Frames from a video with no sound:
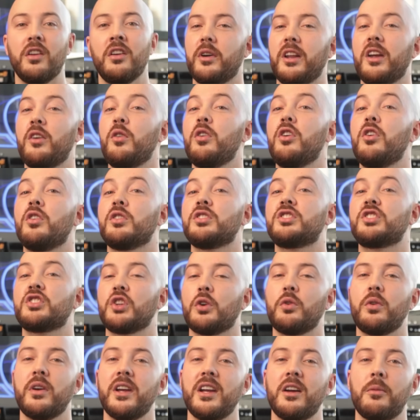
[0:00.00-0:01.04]
Whether you're
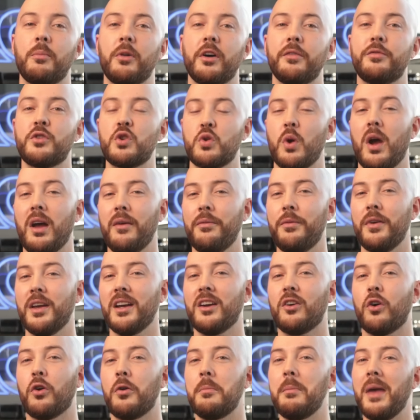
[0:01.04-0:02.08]
soaring above
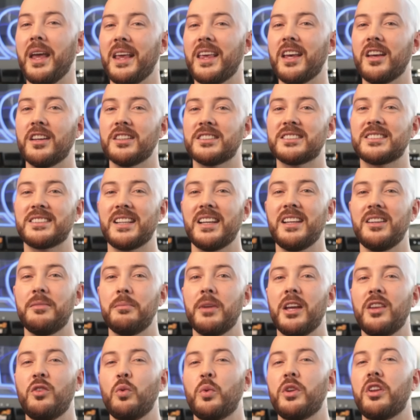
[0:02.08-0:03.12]
traffic or making a
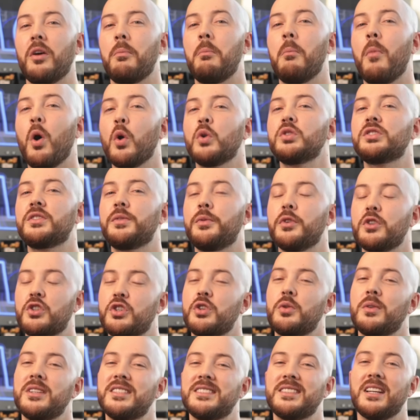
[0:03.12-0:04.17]
statement with the most
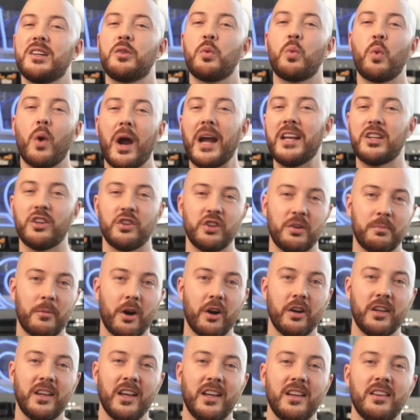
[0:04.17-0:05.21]
futuristic ride on the
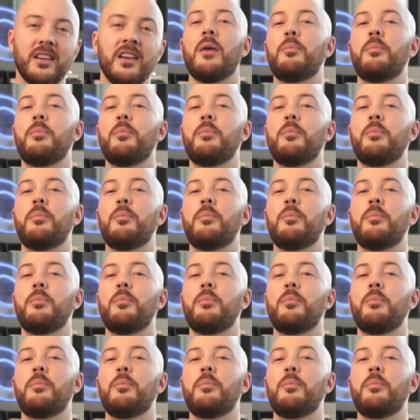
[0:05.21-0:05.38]
market,